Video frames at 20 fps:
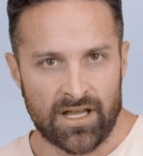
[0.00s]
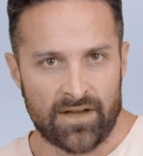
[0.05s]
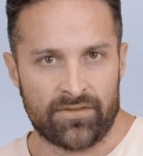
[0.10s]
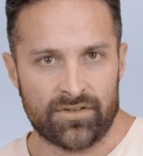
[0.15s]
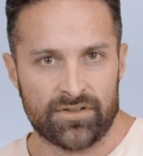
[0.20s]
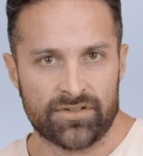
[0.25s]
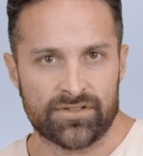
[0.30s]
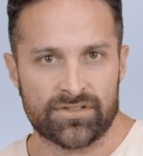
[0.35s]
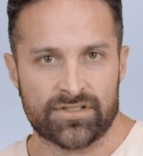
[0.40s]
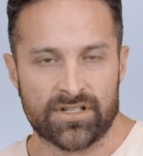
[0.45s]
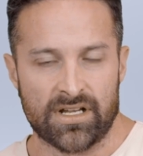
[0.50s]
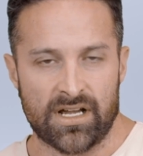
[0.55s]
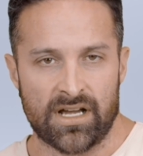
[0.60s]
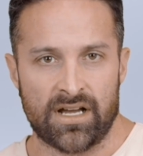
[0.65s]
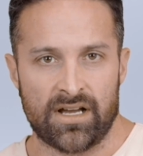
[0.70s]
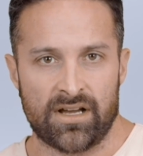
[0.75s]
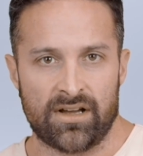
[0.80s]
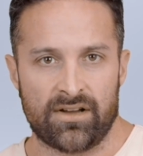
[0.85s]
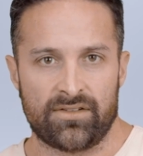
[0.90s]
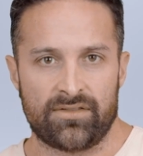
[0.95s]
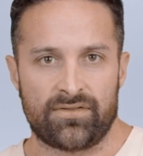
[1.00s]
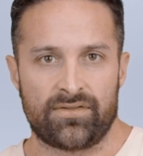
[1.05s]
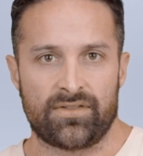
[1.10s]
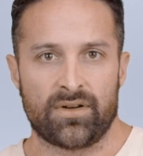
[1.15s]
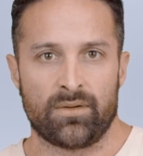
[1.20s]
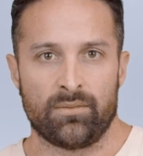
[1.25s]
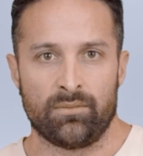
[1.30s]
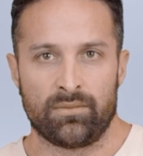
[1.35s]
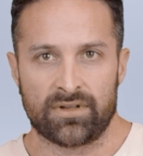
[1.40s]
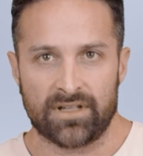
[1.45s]
levels of
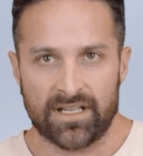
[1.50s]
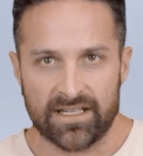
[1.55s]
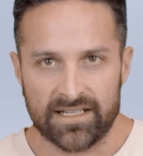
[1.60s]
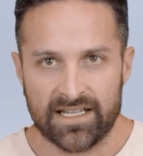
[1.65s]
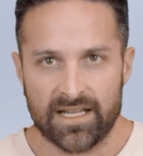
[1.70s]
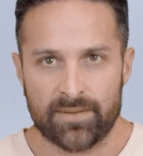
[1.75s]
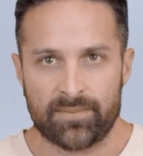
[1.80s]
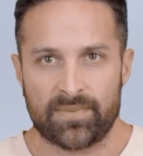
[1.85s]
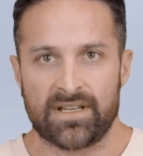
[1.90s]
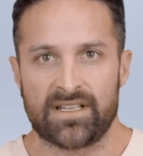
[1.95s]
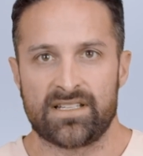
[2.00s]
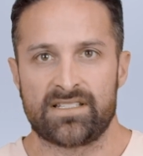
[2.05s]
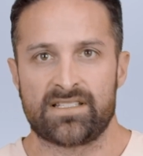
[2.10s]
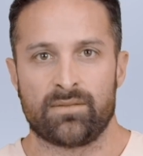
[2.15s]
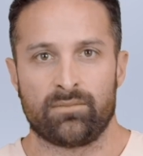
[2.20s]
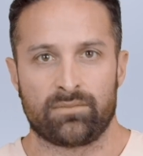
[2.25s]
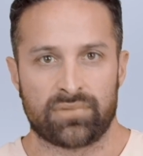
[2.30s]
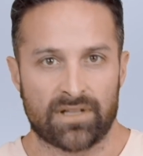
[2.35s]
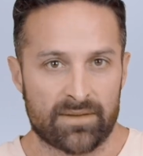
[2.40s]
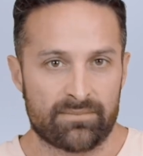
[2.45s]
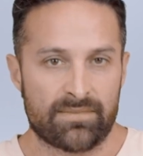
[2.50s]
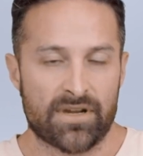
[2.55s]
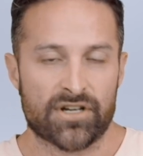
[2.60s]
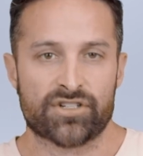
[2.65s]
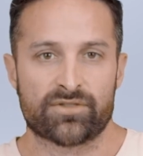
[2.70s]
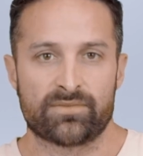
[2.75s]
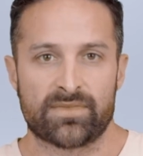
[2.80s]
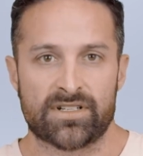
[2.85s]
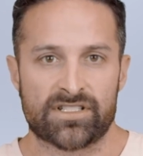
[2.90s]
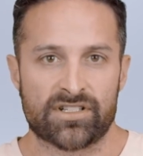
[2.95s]
blood lipids and blood
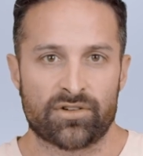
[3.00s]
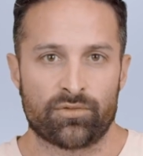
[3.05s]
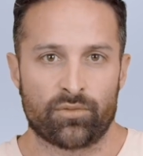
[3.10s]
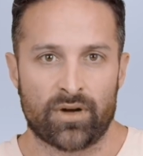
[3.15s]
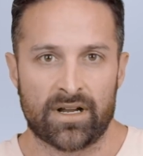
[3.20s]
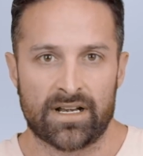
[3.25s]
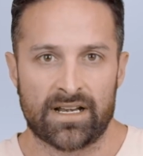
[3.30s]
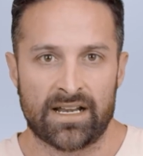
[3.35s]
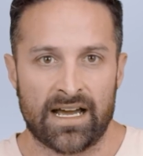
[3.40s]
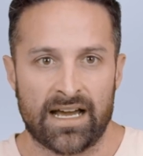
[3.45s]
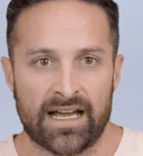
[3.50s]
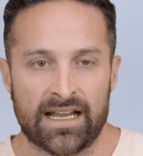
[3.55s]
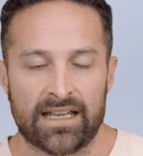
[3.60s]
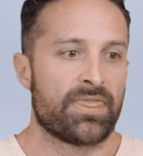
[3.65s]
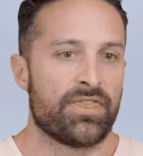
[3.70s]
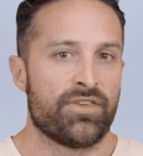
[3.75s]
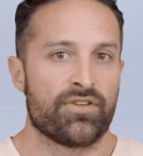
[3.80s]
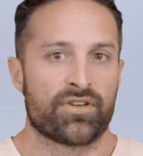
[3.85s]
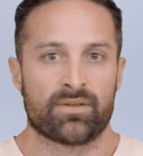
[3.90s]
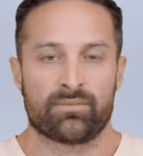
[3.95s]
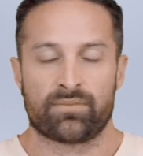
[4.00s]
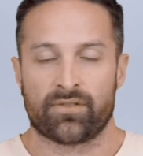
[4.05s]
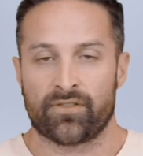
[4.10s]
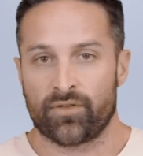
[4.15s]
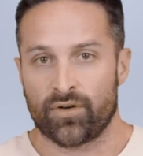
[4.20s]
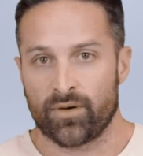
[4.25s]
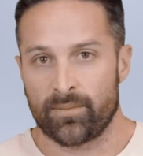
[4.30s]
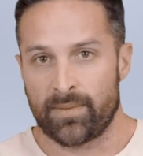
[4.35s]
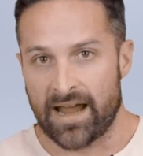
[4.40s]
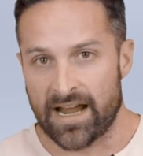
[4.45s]
measurements and whatnot. You can
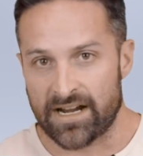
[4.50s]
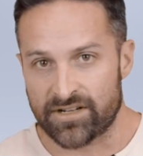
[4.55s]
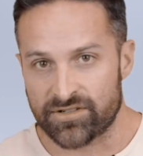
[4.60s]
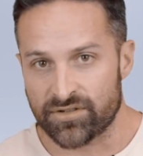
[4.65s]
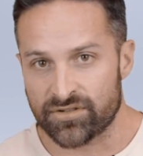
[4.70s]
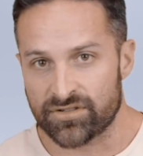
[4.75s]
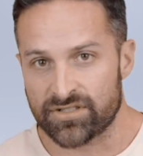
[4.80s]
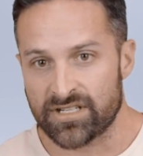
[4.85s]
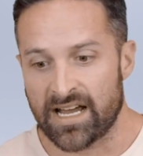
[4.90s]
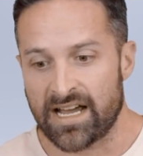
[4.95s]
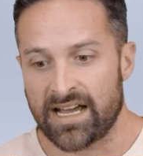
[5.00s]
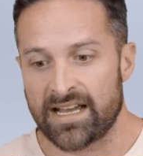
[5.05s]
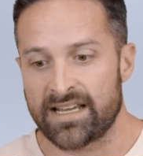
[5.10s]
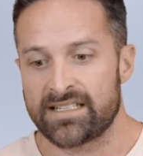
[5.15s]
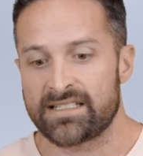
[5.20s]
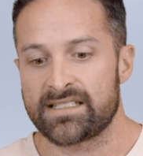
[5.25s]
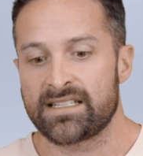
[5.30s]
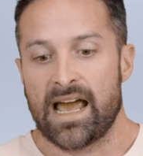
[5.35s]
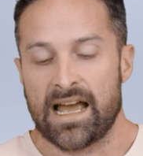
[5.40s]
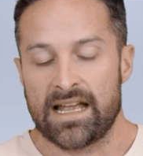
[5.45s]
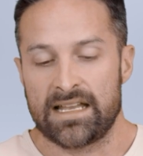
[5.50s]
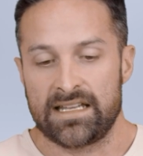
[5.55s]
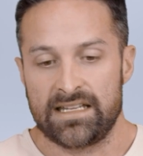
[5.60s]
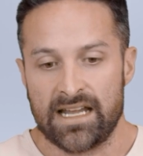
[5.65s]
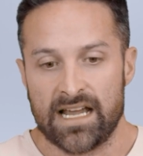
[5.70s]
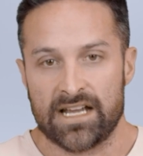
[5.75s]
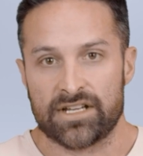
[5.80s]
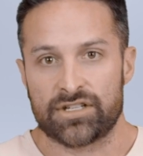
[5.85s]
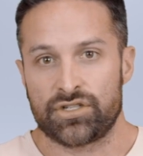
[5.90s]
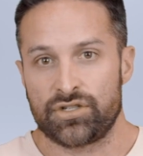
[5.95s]
perform exercise. And
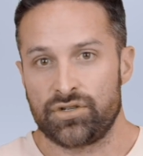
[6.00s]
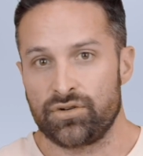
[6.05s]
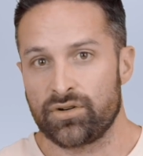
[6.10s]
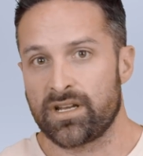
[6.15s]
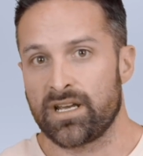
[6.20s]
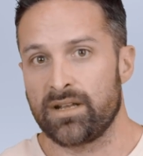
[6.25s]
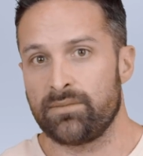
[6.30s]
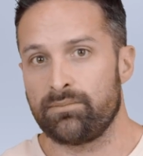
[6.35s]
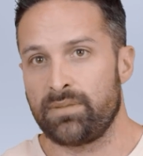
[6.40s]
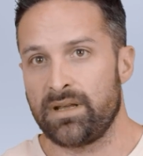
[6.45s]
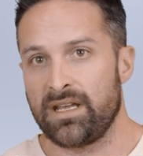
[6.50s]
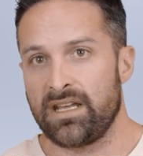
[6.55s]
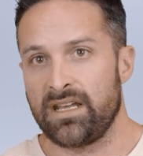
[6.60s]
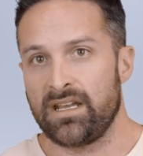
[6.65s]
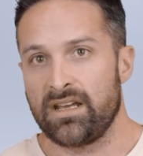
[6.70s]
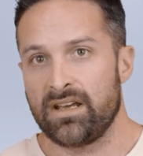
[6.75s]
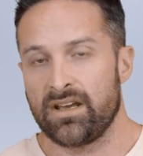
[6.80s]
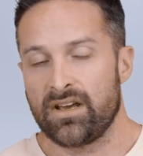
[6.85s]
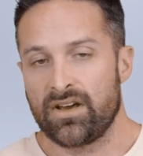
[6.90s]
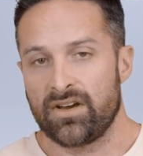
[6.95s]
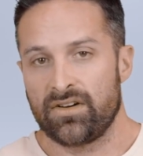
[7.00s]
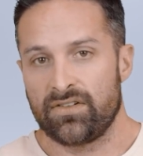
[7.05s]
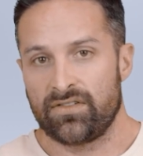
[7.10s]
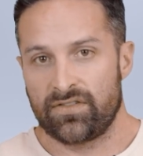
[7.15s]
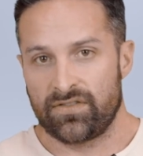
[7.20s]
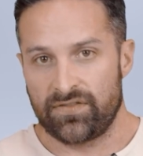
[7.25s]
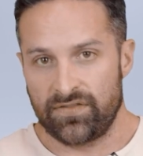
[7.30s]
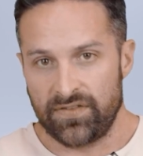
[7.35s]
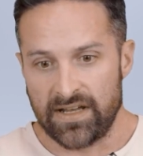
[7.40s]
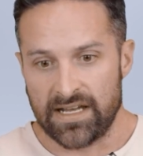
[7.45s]
yes, you can be
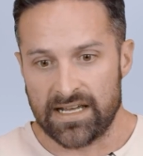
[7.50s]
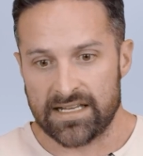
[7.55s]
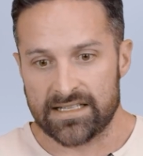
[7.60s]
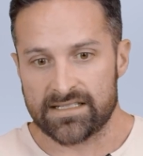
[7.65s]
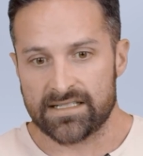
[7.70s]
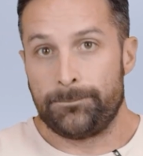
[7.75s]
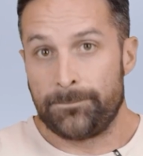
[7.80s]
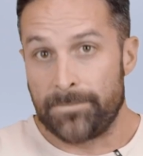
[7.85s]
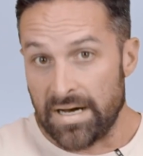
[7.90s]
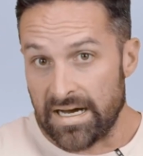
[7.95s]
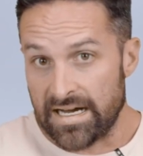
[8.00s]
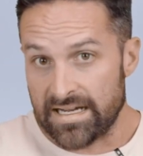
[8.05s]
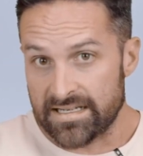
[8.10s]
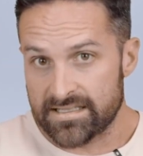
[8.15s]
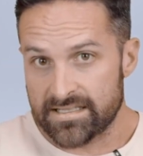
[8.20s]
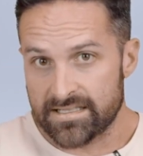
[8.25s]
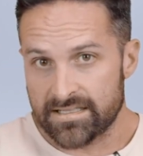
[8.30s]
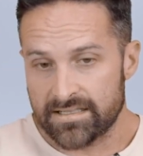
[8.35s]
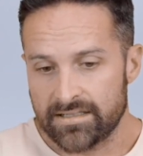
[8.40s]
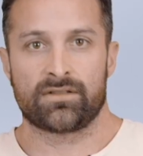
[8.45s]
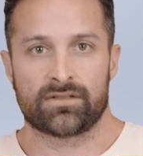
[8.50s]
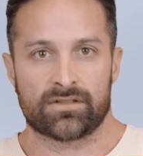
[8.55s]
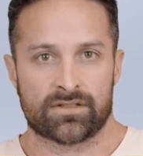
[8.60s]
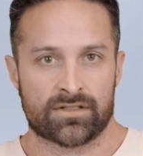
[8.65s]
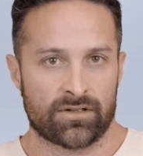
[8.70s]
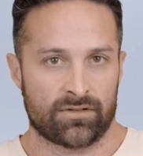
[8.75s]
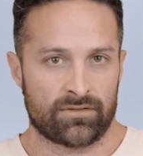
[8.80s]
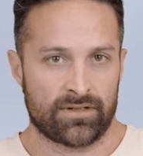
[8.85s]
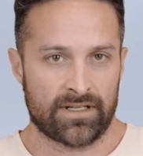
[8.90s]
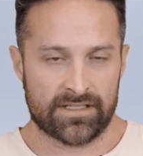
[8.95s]
fit, but
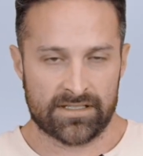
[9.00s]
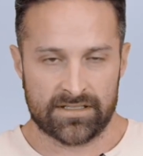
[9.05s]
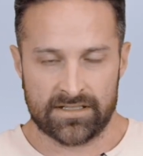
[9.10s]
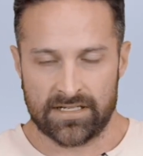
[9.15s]
so let's